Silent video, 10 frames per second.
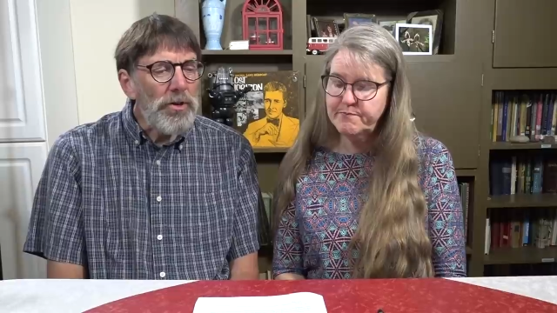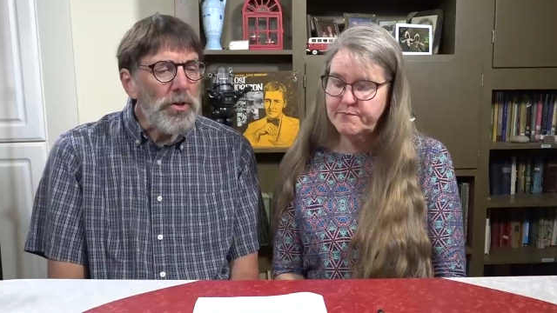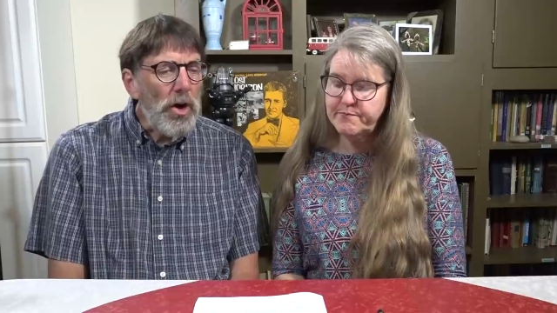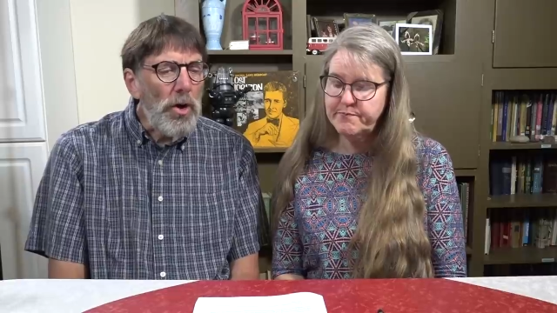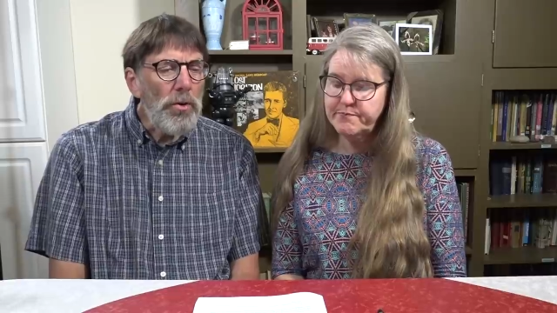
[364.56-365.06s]

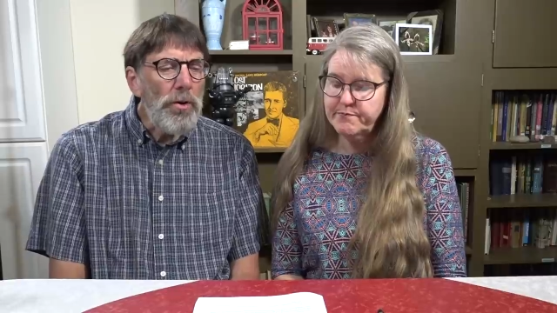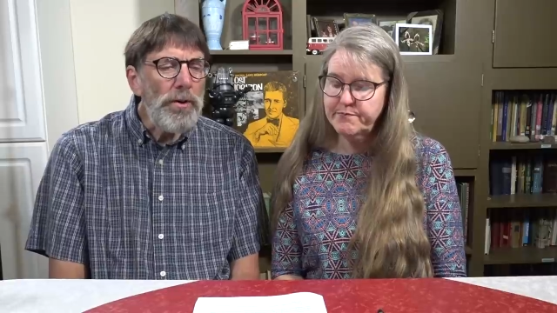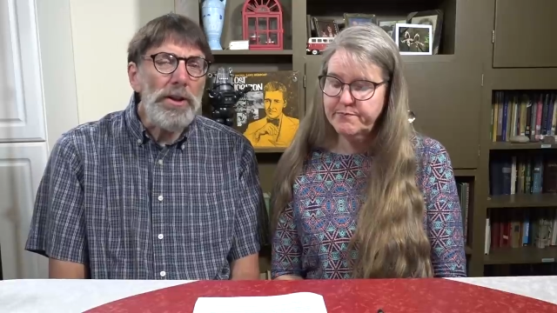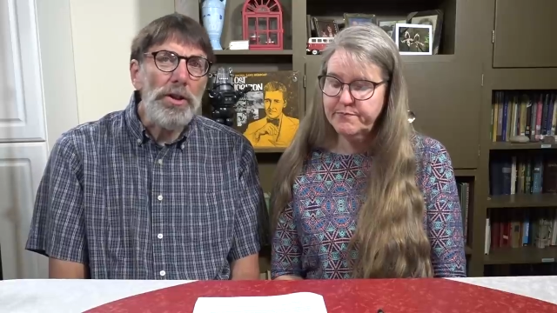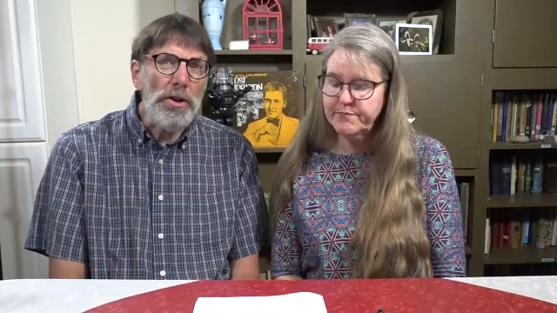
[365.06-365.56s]
Speaker 1: her own
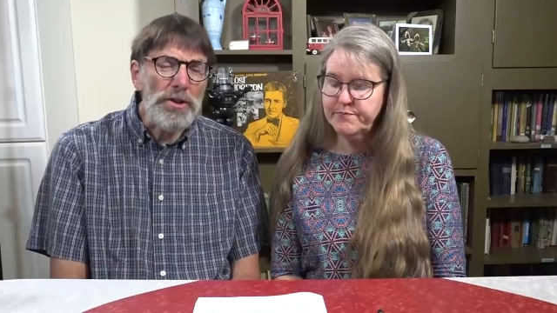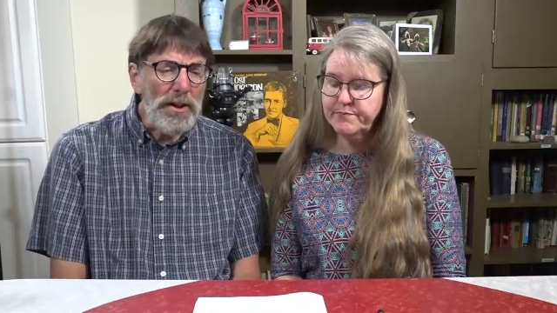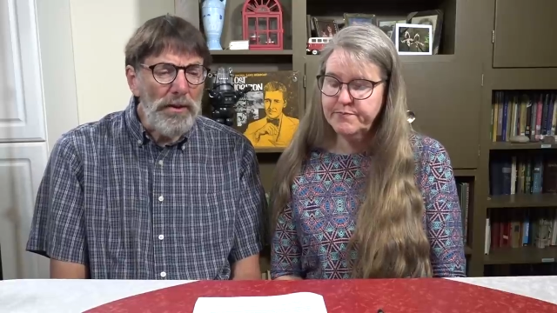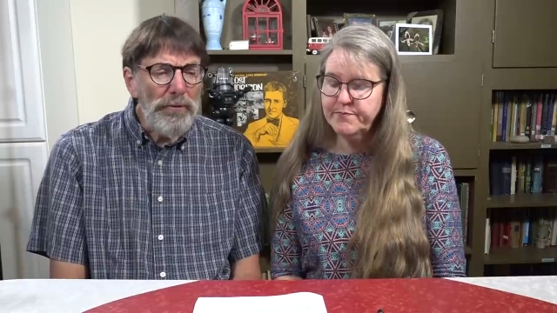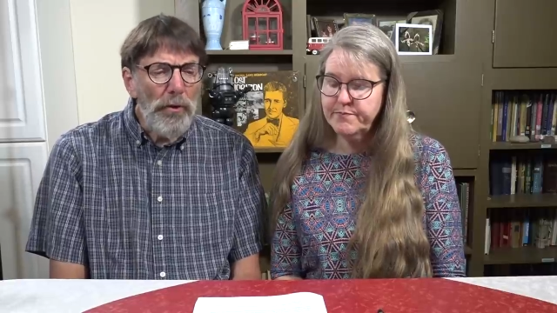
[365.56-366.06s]

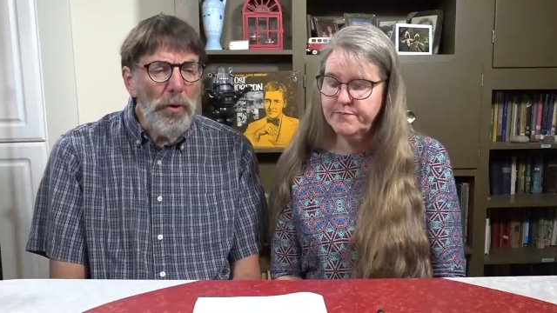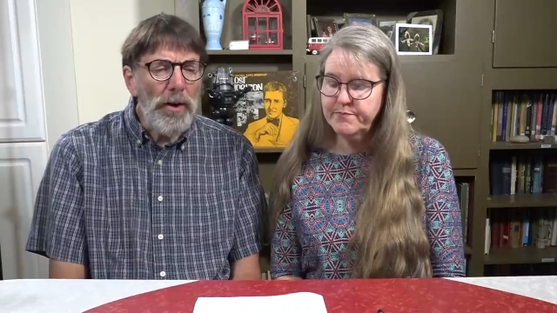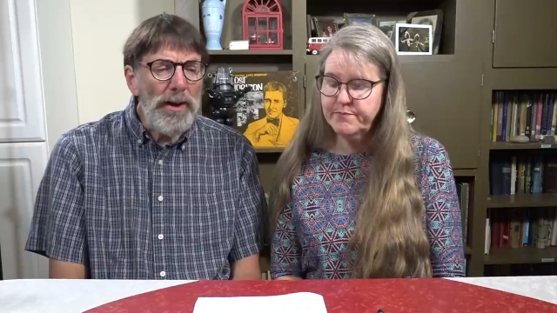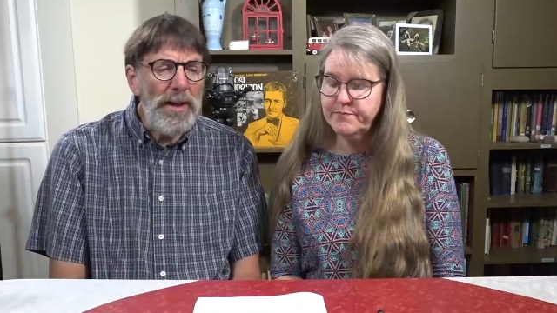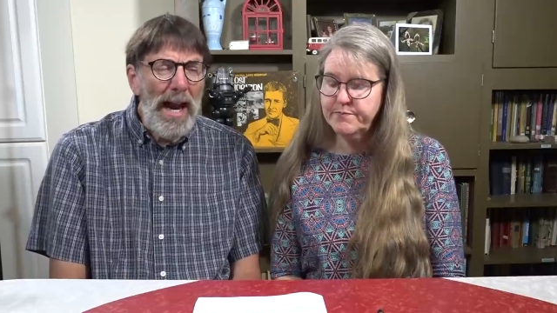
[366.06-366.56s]
detergent
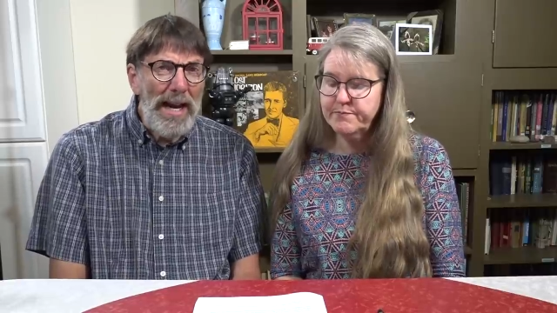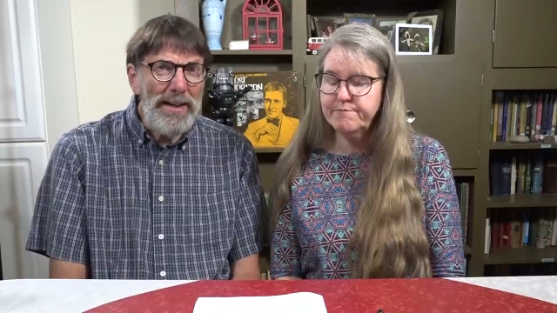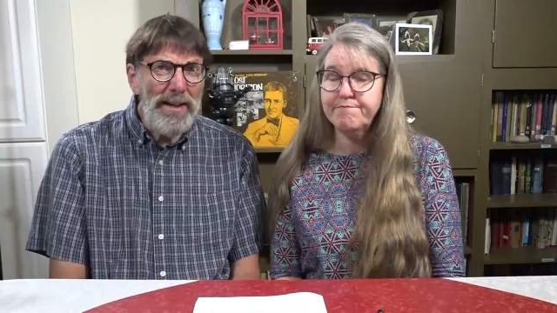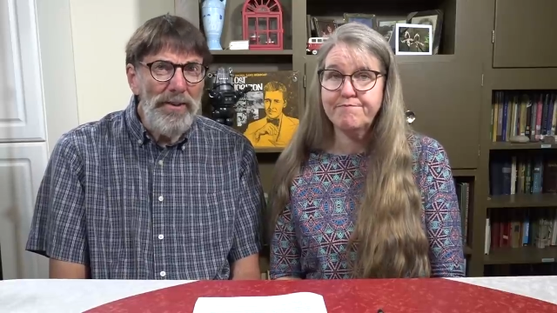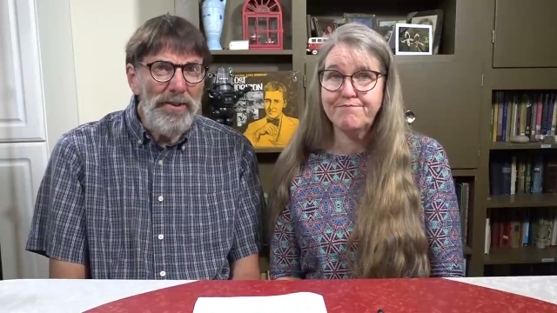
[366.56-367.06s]
for
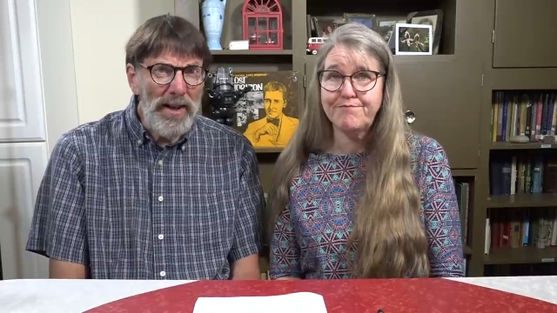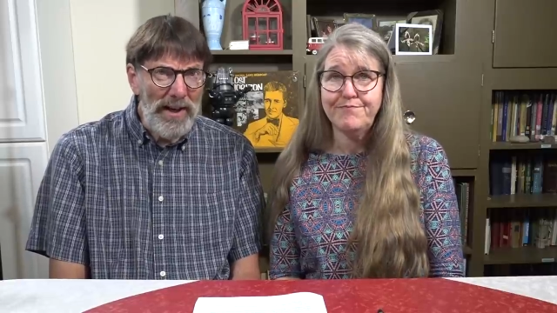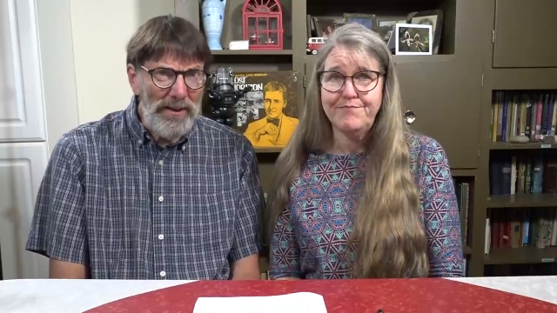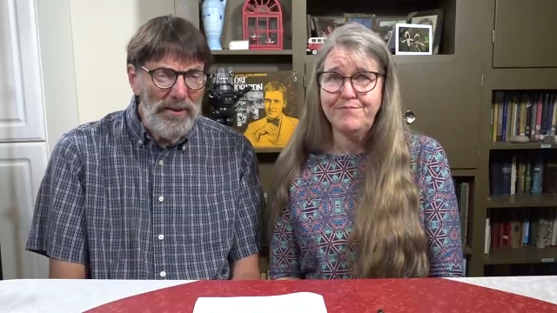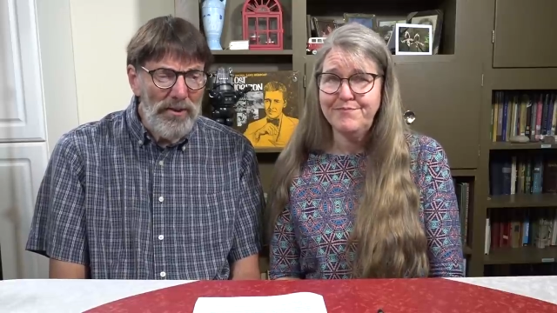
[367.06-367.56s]
90
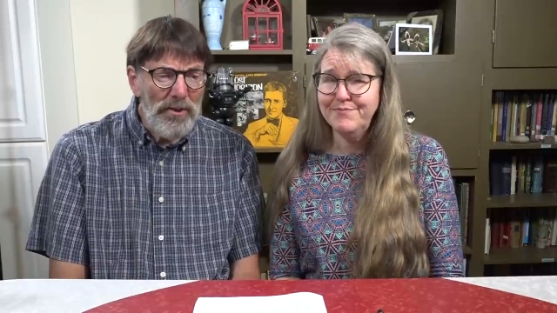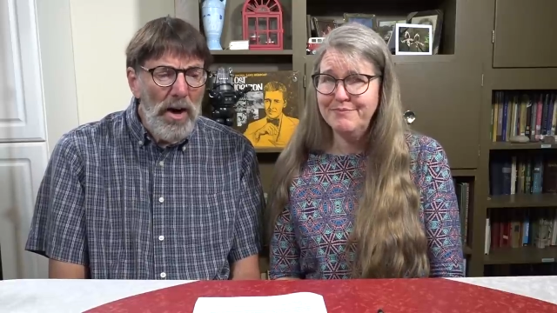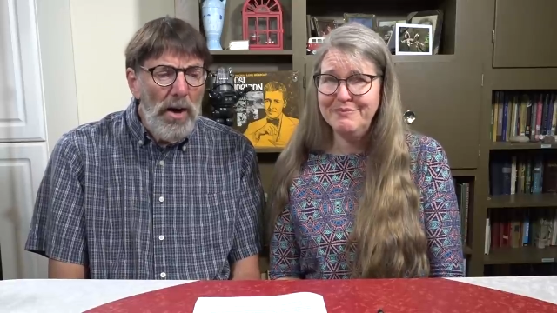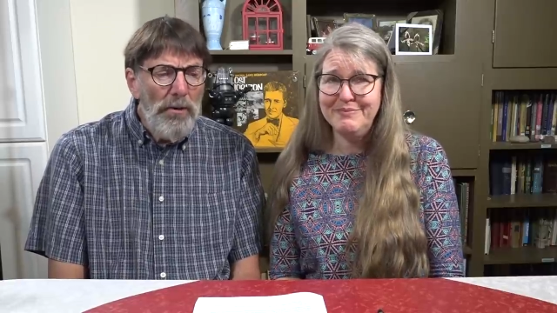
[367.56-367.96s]
cents